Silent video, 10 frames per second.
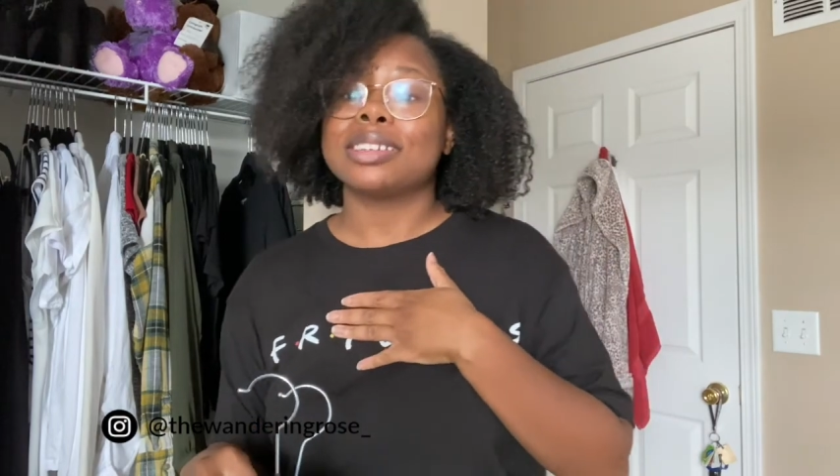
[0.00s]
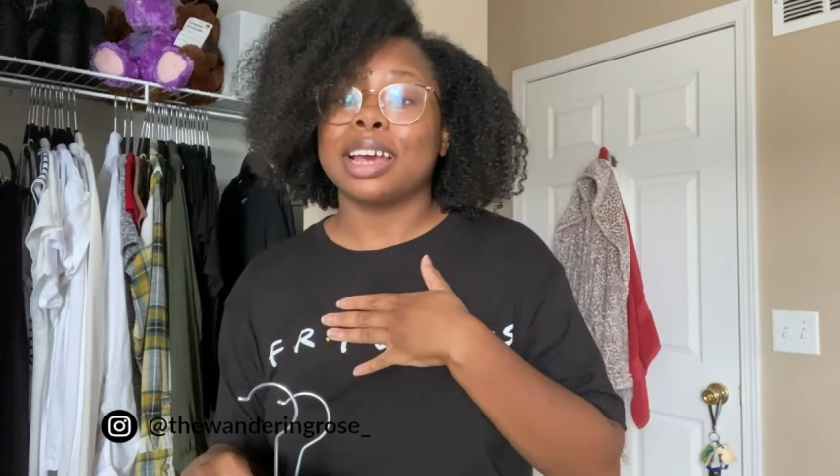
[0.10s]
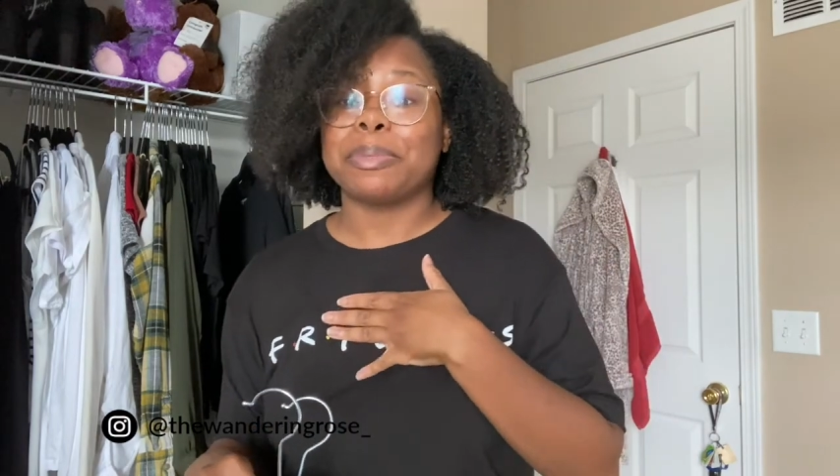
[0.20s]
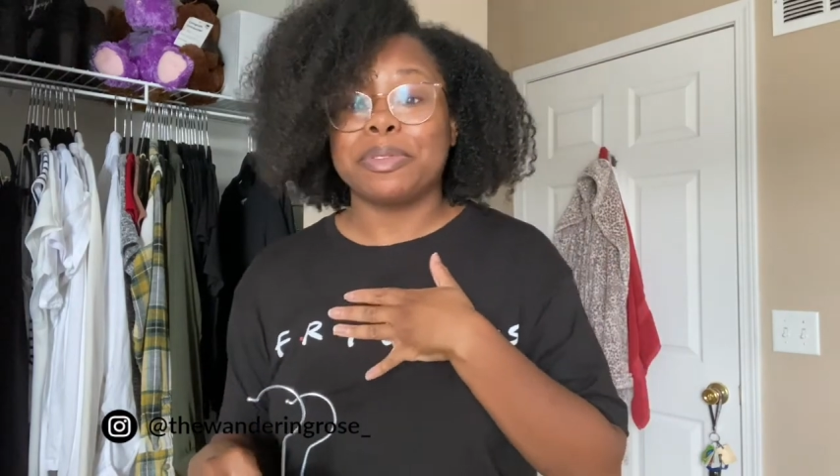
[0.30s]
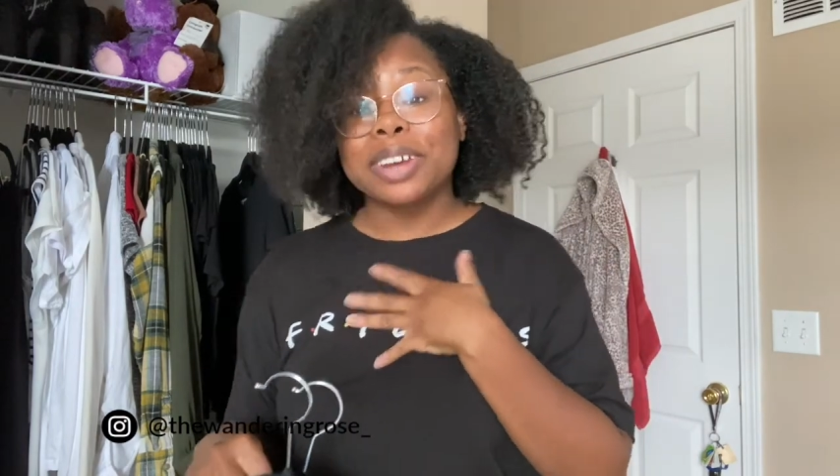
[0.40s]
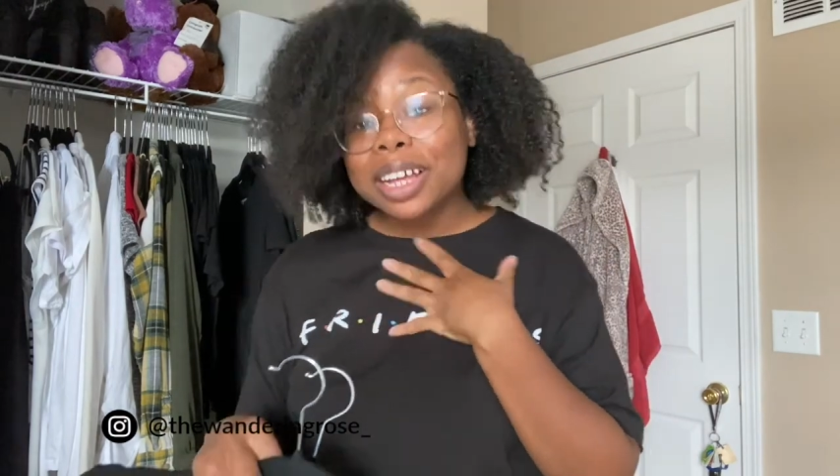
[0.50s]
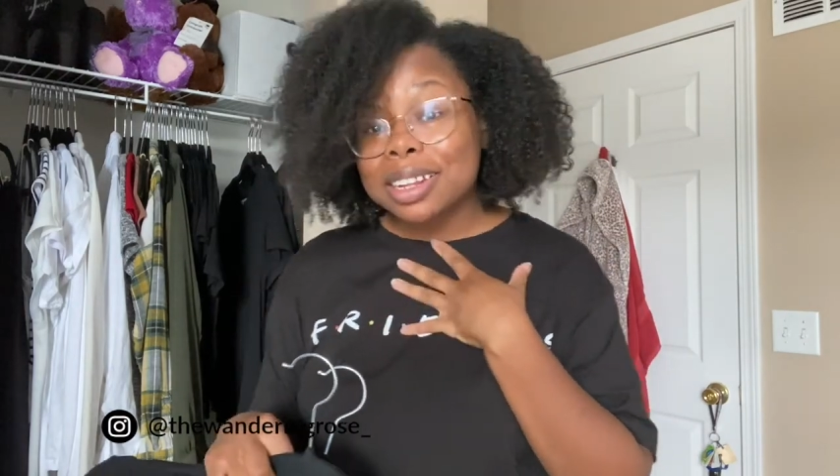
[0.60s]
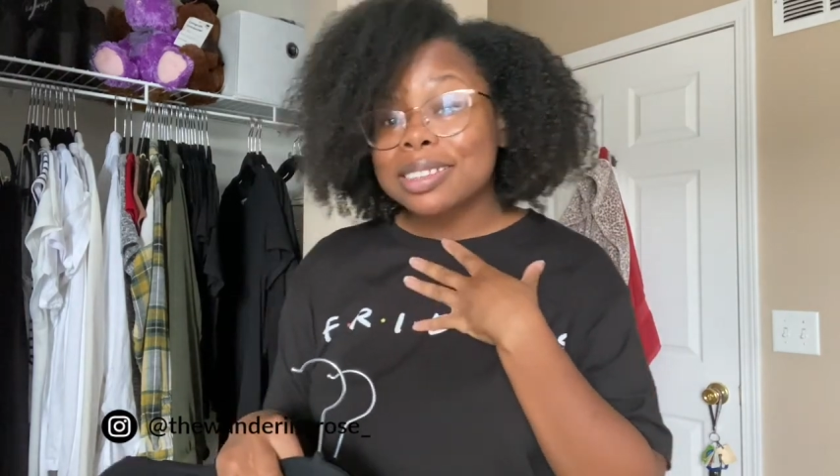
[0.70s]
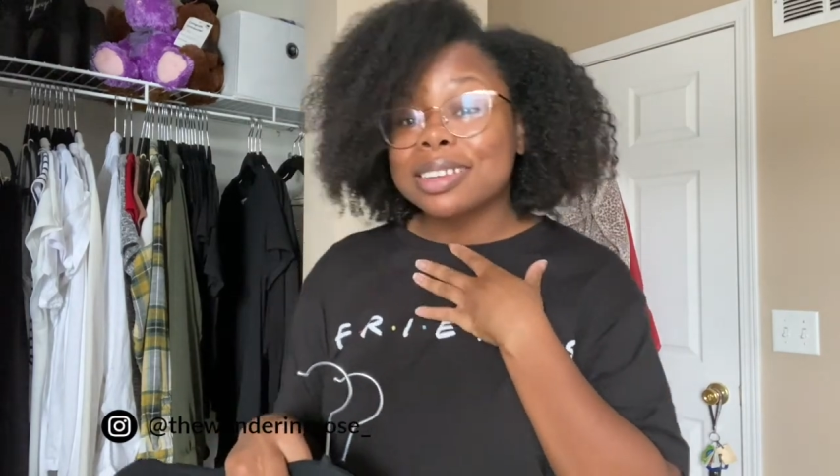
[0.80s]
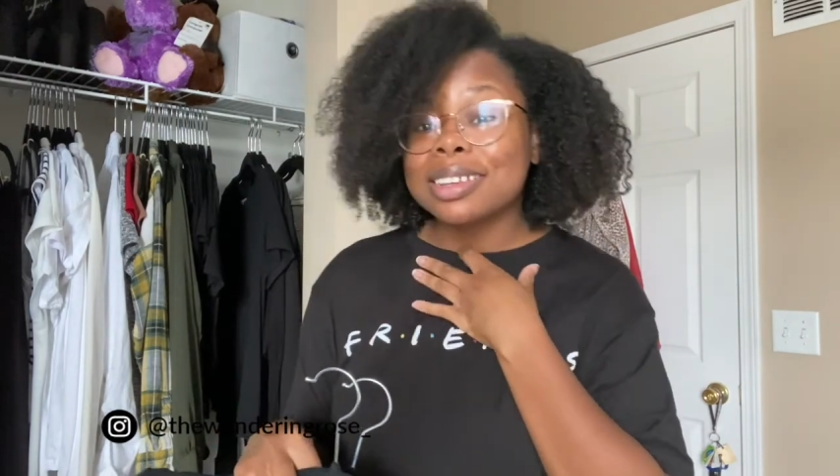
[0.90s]
type of
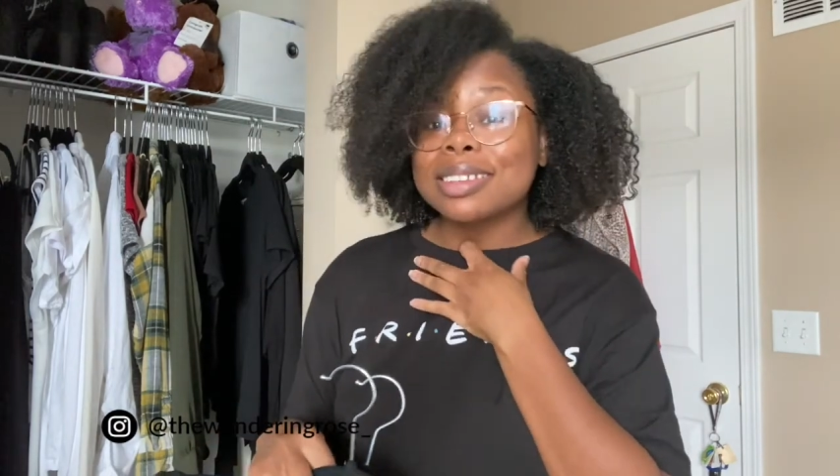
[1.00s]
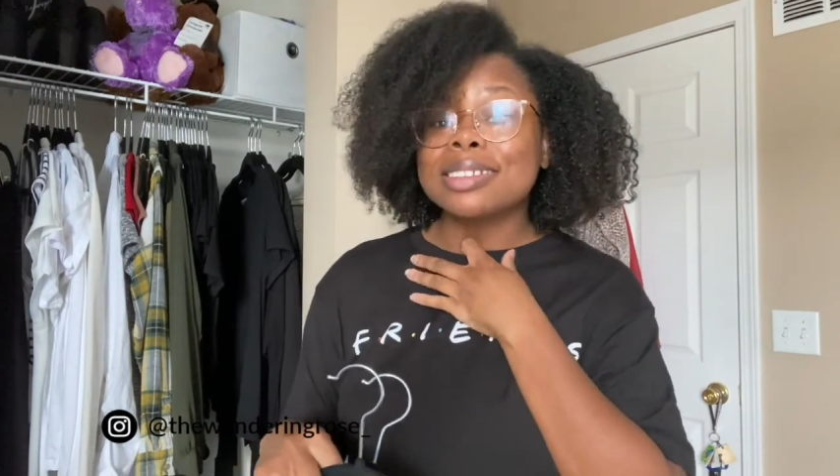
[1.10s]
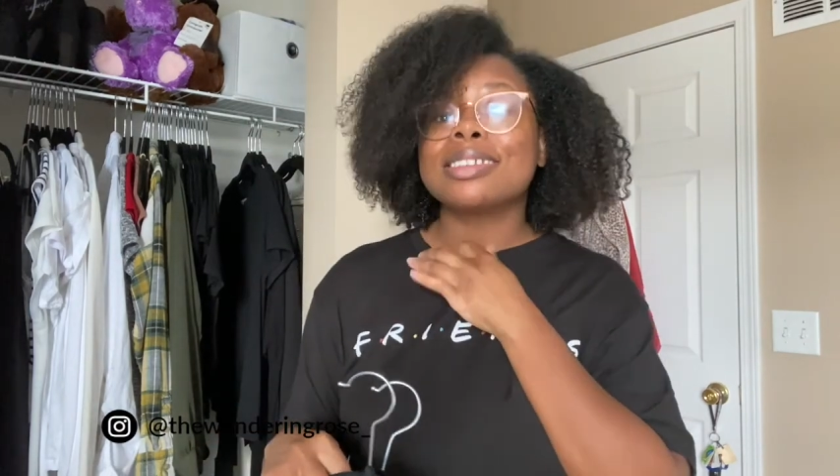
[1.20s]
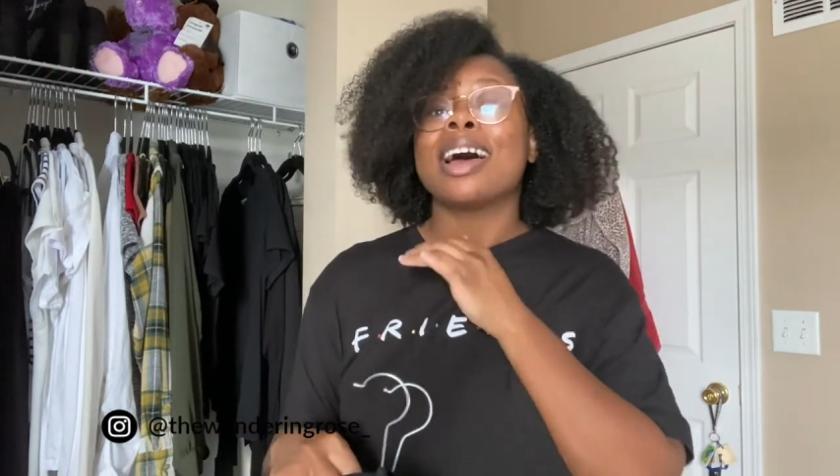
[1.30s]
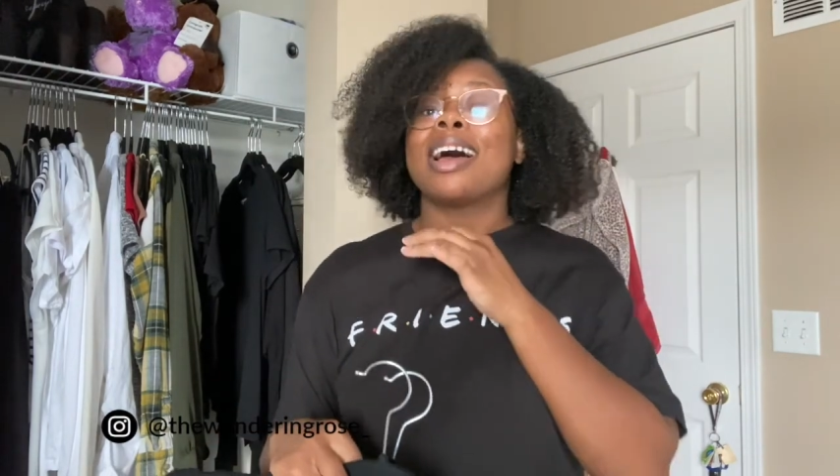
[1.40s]
necklaces